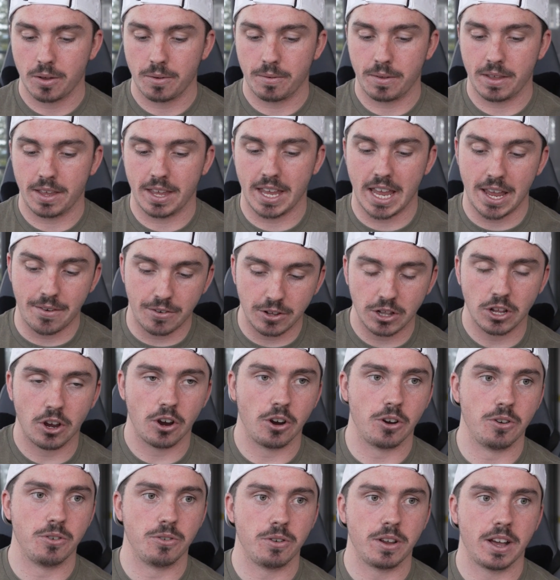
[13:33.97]
even
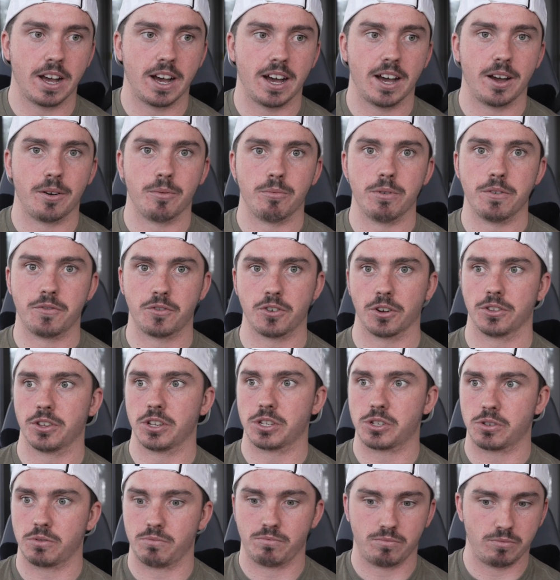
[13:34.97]
though we've got
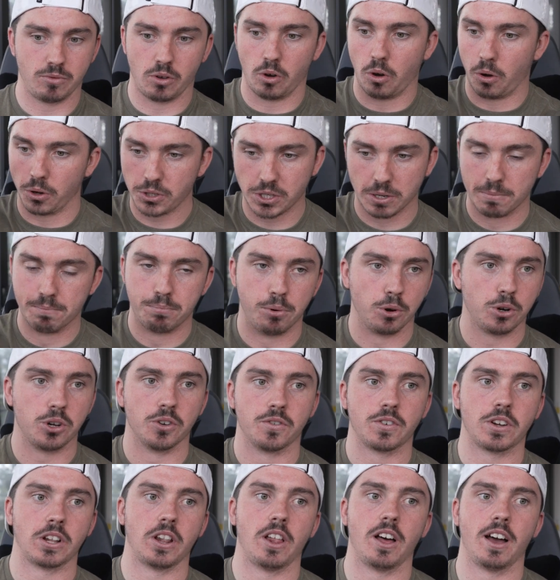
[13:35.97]
this awesome book
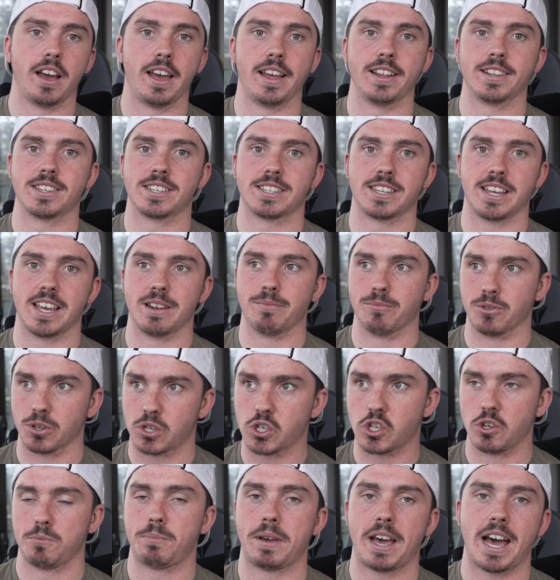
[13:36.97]
of clients and we're
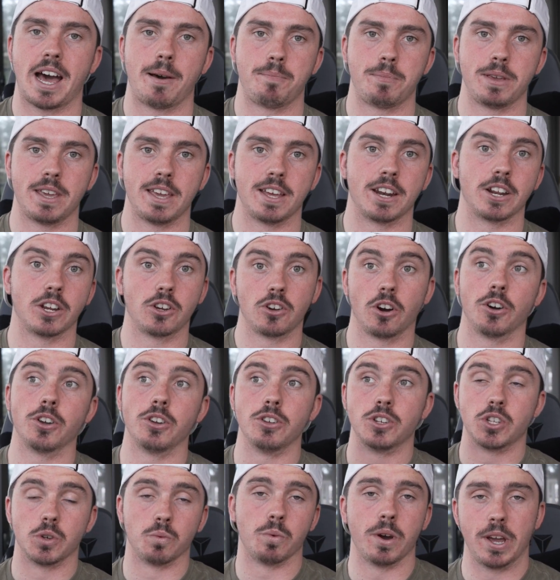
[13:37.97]
super happy and it got
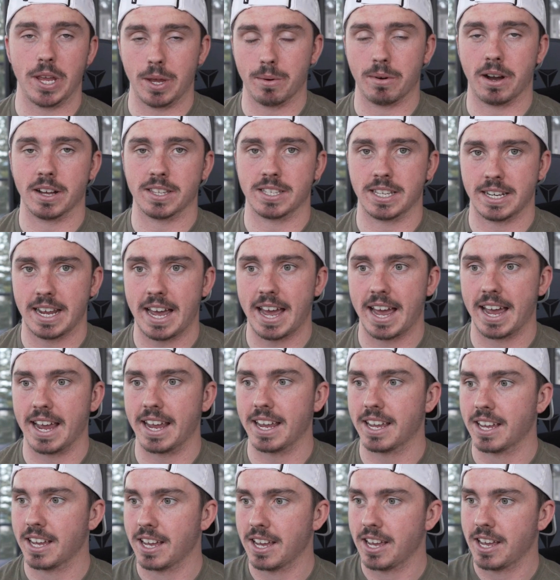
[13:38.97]
you to where you are
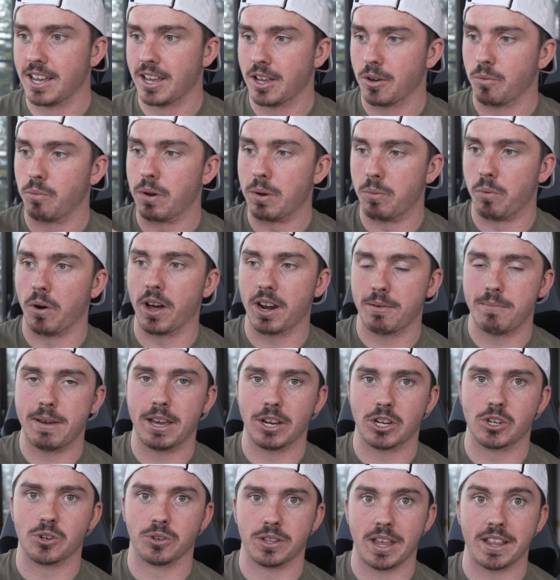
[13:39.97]
today, we want to
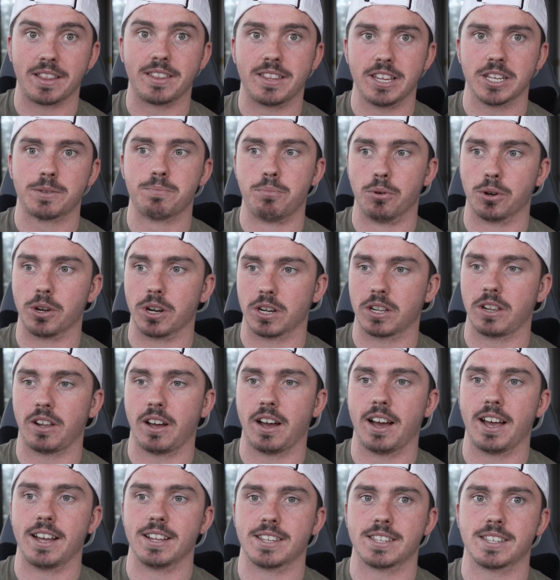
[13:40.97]
make sure that this book of
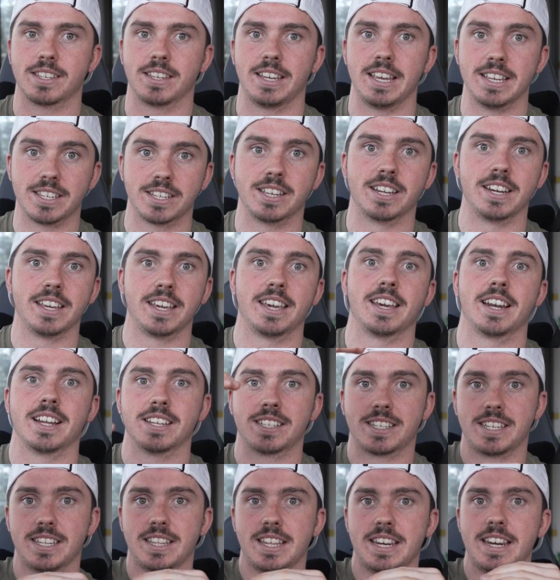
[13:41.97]
clients is going to get
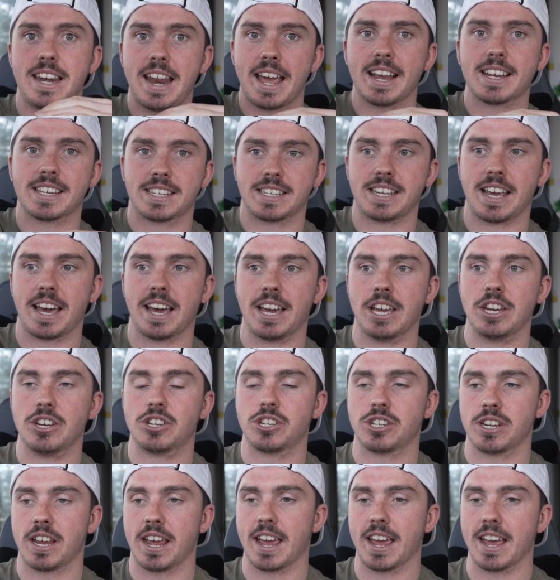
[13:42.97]
us to the next
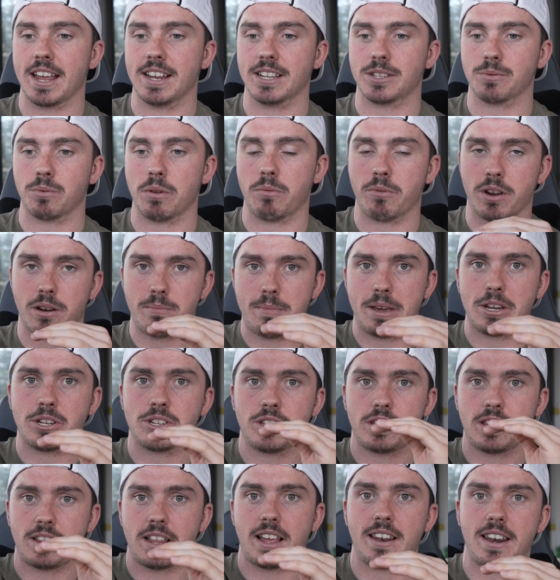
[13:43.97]
stage. And we want to make
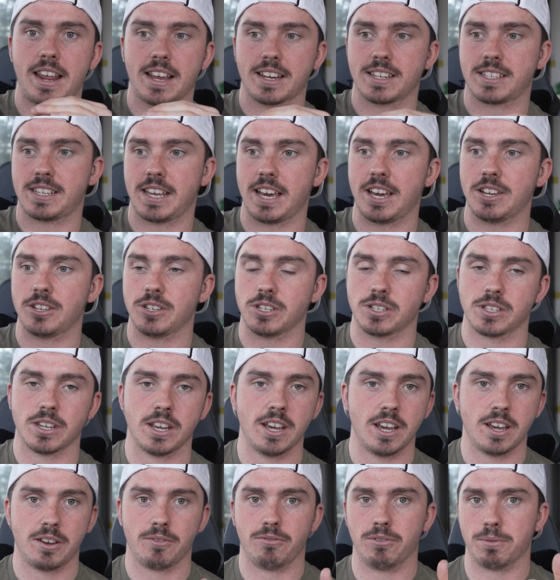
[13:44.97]
sure that next stage is
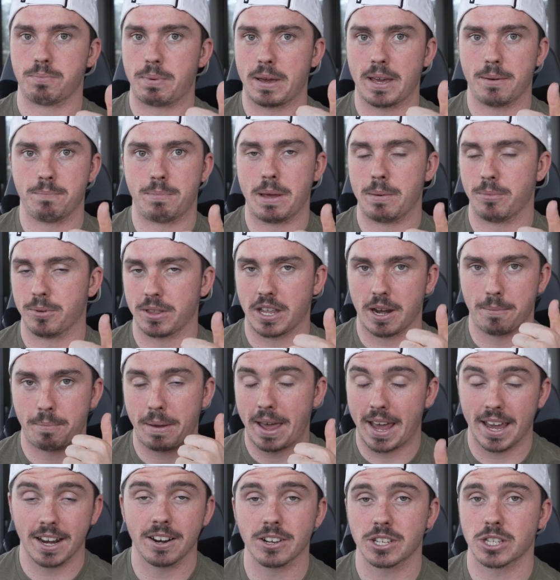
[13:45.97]
with people that are
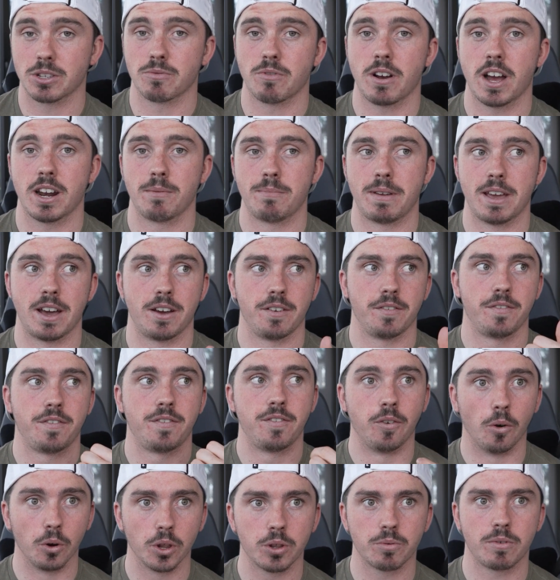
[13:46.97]
paying us the right amount
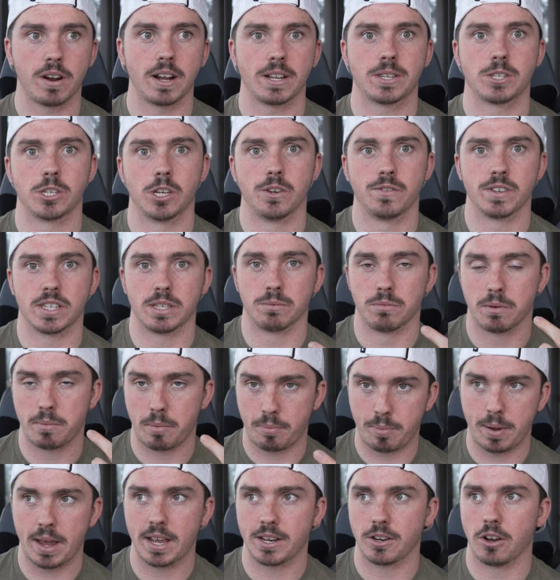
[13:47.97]
for the right service that we're
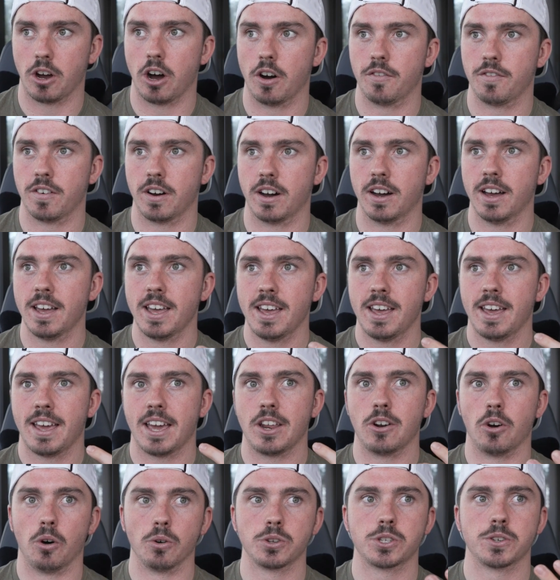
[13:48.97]
prepared to offer,
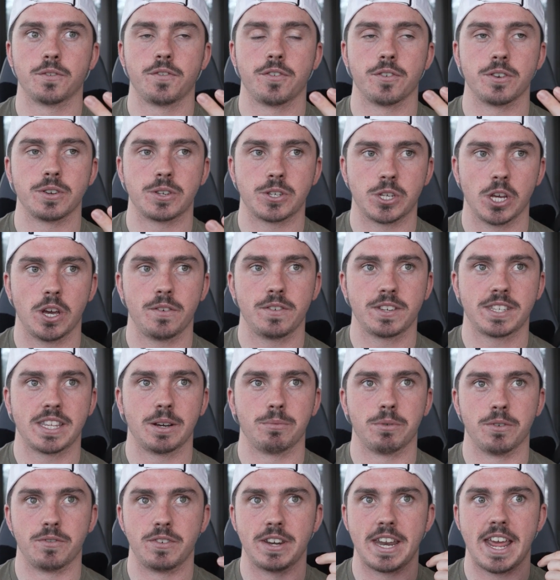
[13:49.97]
and also for a service
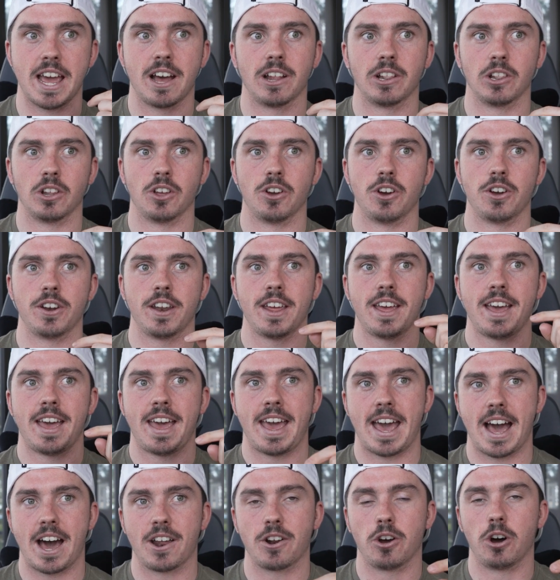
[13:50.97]
that we've now learned
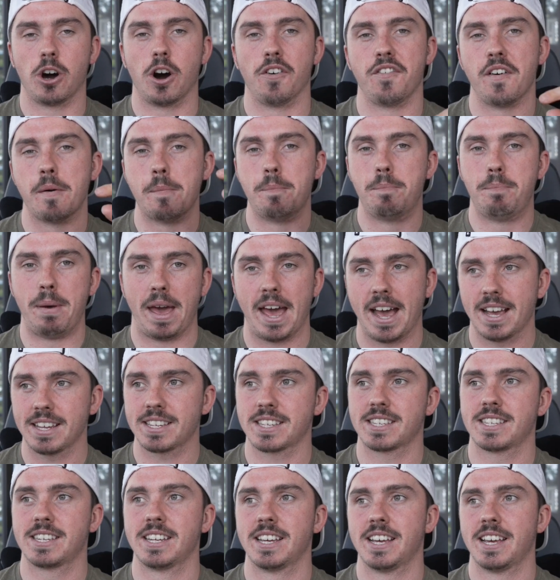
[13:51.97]
how to offer
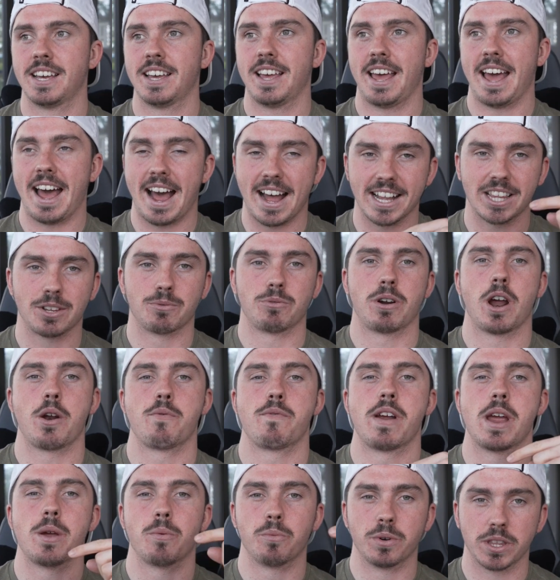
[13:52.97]
best at the right
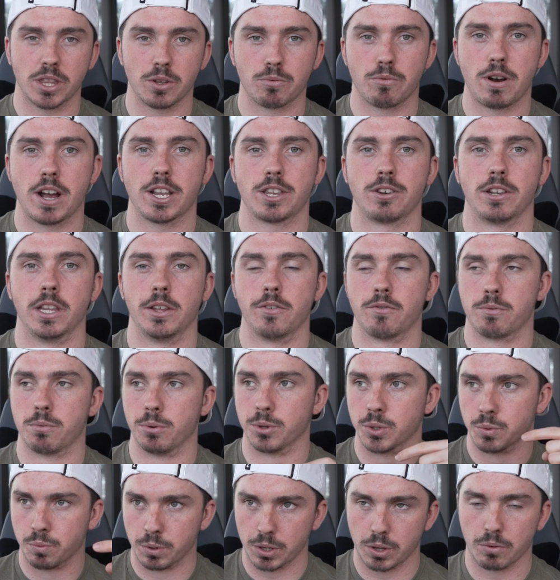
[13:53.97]
rate, with the right
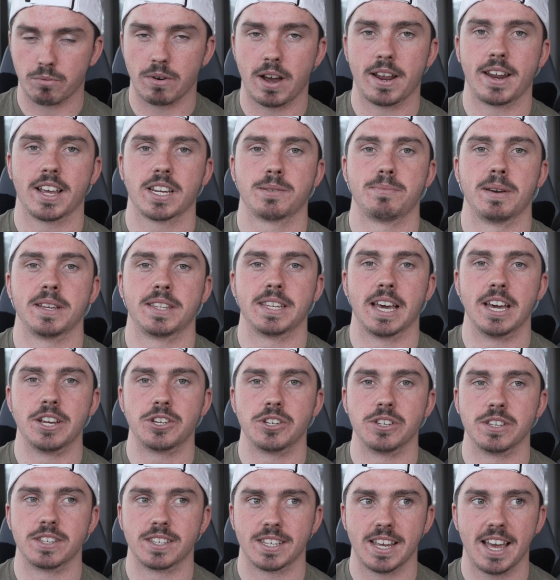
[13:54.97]
deliverables, with the right
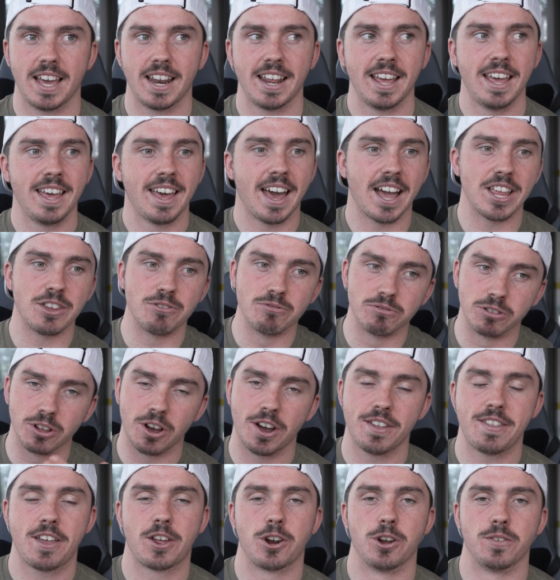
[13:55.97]
expectation set. And you
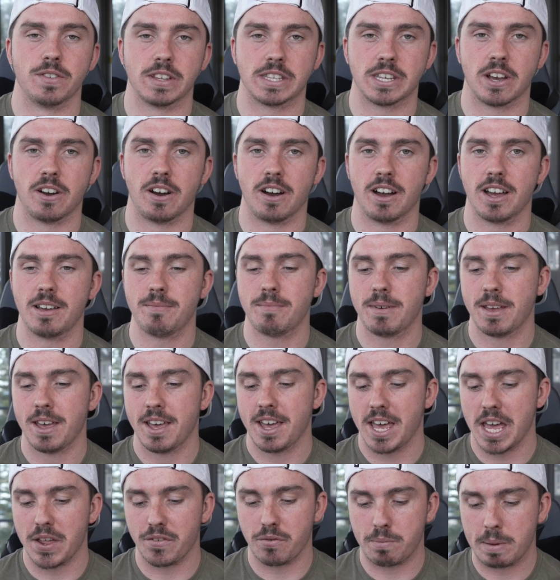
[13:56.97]
learn that over time.
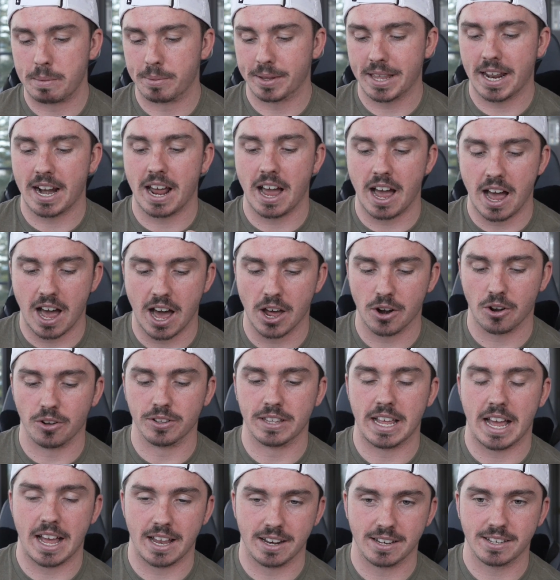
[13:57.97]
And for people that aren't on
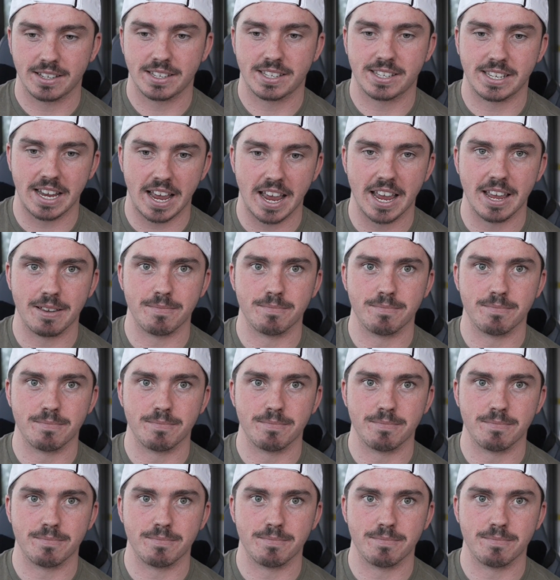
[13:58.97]
that same